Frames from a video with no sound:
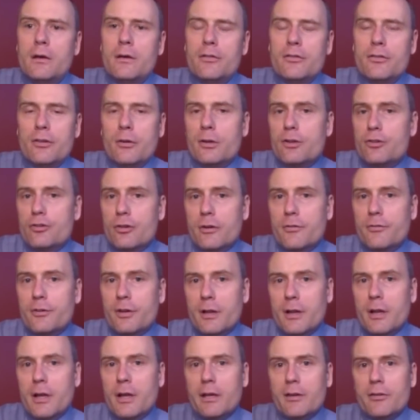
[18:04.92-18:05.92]
So it should have
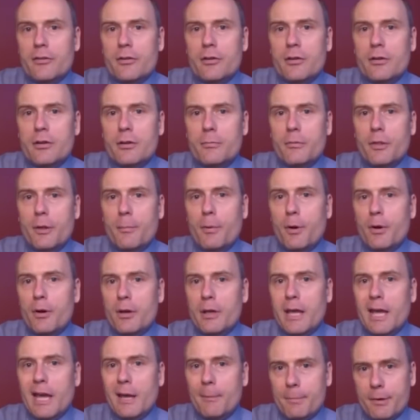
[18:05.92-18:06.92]
declined. The per
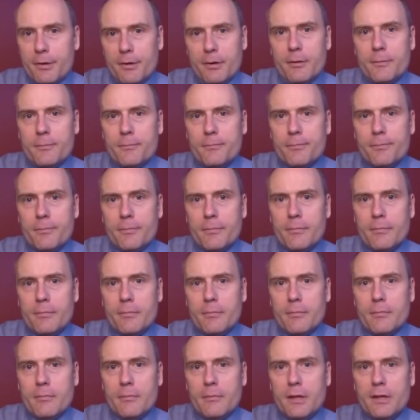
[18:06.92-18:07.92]
capita
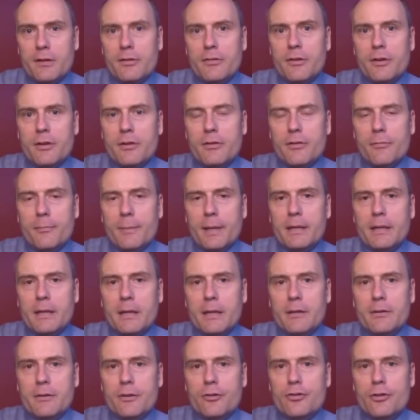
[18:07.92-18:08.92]
incidence of mental
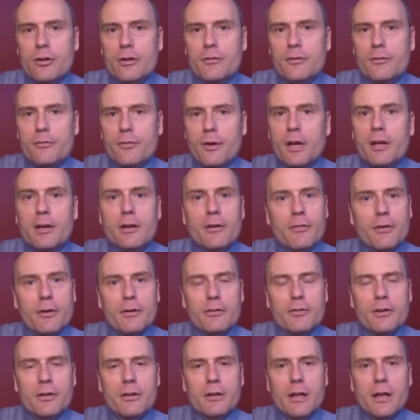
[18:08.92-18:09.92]
illness should have
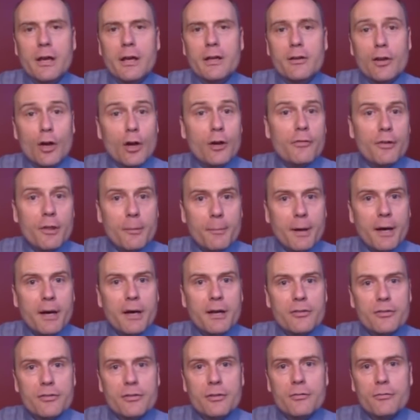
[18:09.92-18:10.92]
declined over the
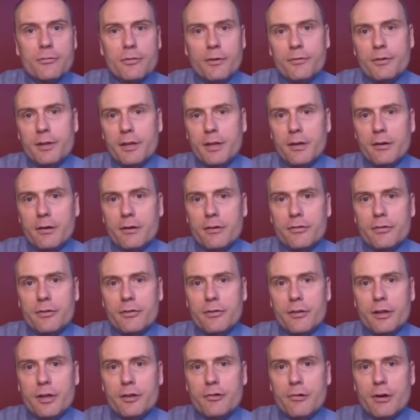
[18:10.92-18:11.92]
past 50 years
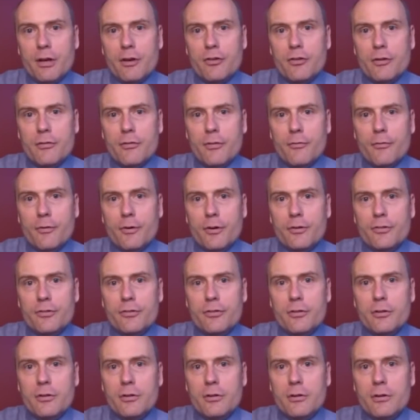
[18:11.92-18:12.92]
since the introduction of the
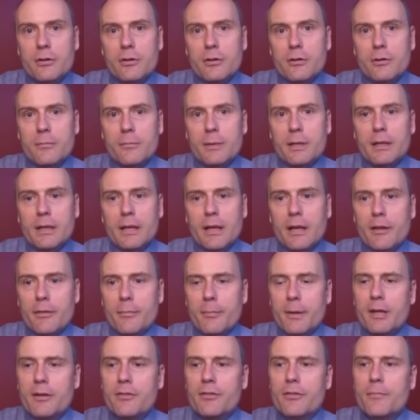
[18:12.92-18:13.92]
first mental health
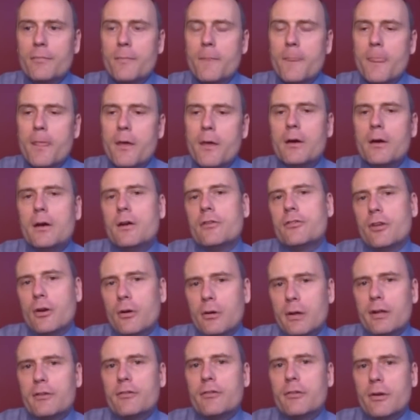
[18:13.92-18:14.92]
meds. So
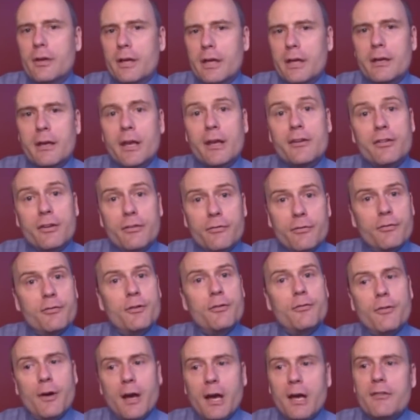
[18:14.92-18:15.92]
let's look. In
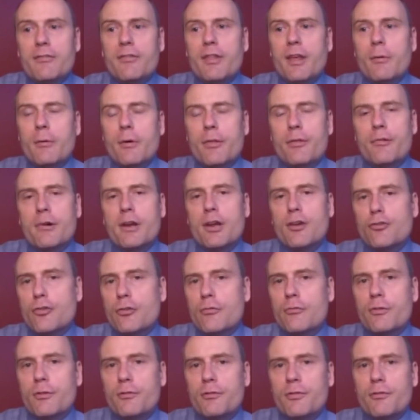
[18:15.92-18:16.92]
1955, there were
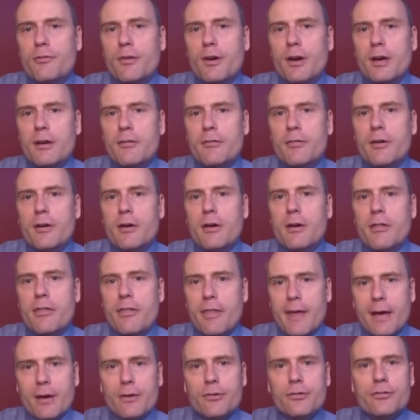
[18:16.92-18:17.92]

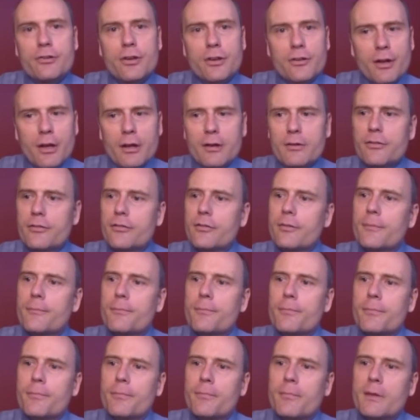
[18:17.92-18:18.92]
355,000 adults
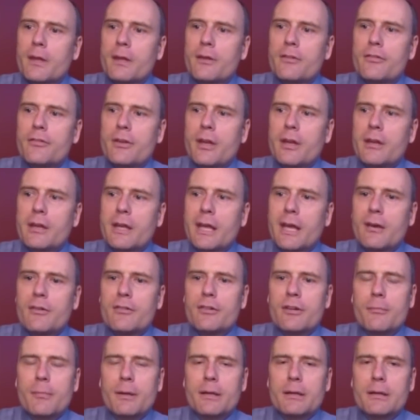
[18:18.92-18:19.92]
in state and
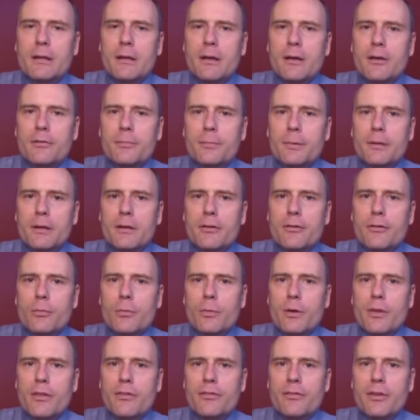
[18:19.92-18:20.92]
county mental hospitals
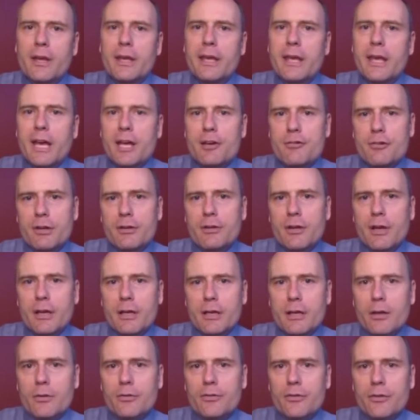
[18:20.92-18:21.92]
with a psychiatric
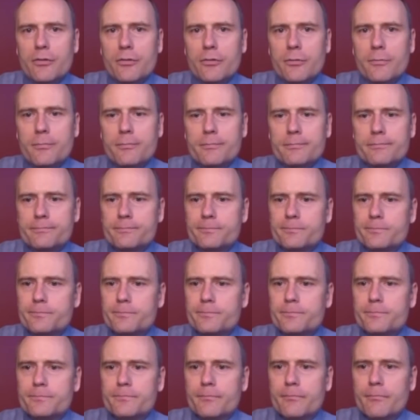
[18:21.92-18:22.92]
diagnosis.
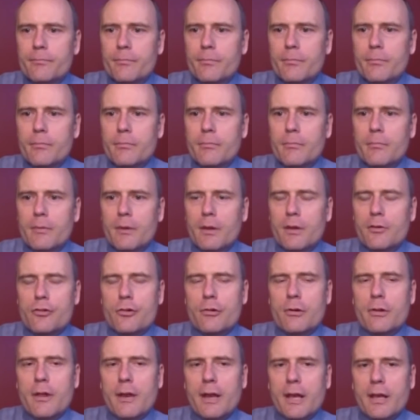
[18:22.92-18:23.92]

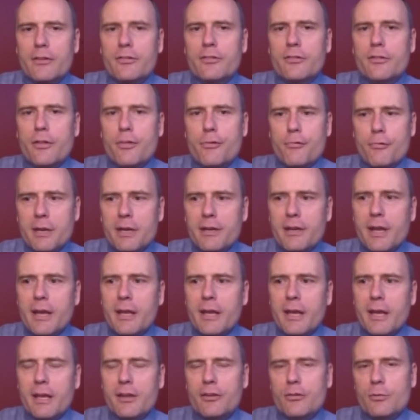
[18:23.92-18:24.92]
During the next 3
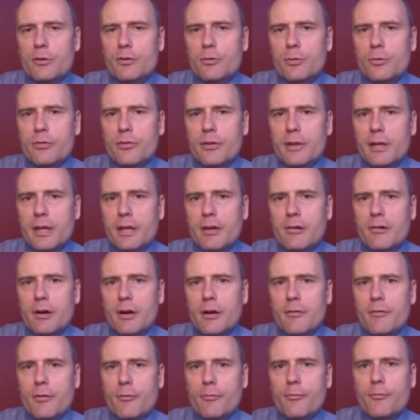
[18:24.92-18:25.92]
decades, which was the era
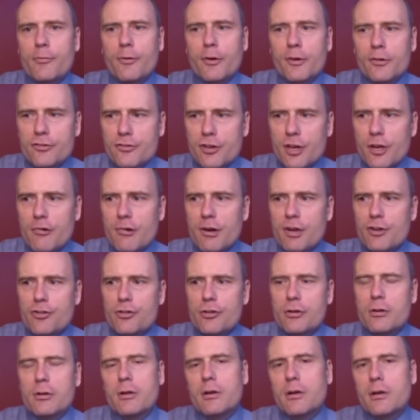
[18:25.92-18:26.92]
of the first
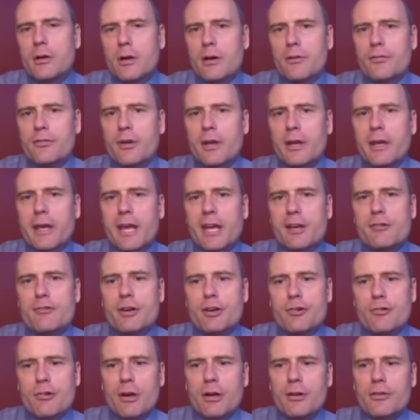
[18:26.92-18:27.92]
generation of
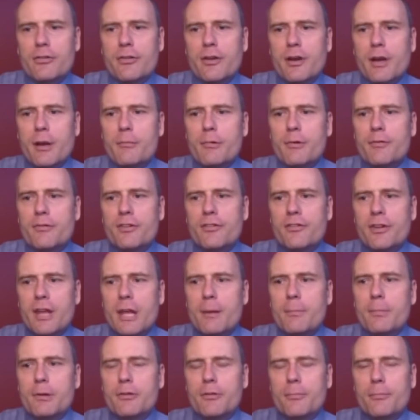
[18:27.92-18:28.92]
psychiatric drugs, the number of
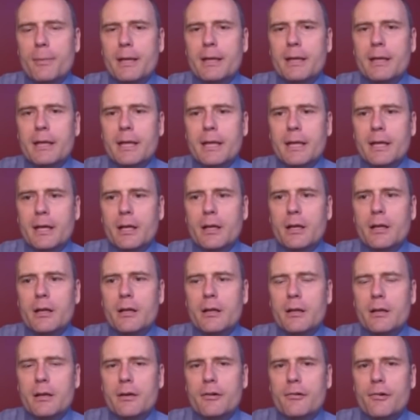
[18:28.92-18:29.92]
disabled mentally ill
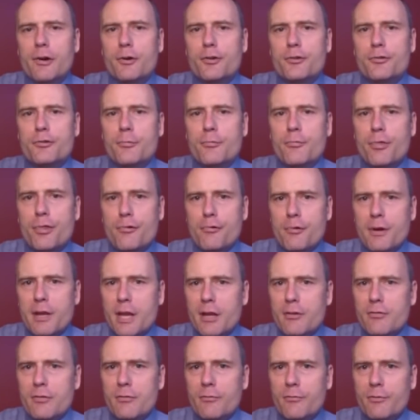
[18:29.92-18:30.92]
rose from
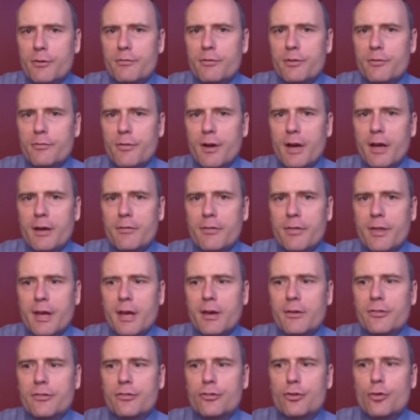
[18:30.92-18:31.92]

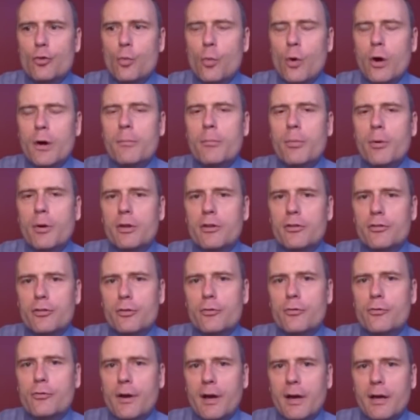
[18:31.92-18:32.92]
355,000 to
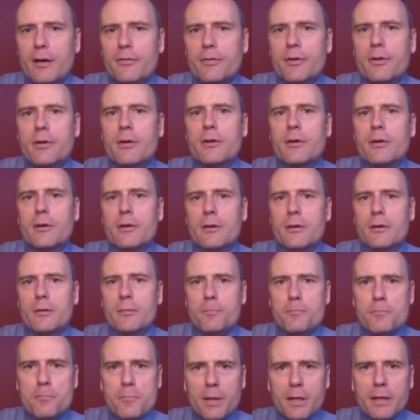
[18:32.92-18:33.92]
1.25
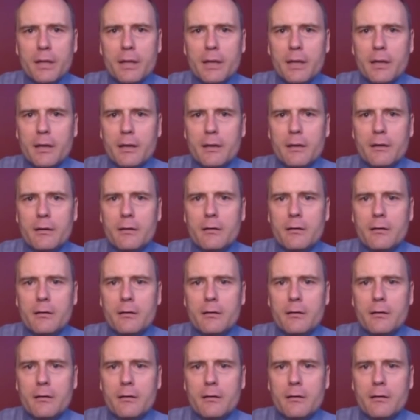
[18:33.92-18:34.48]
million.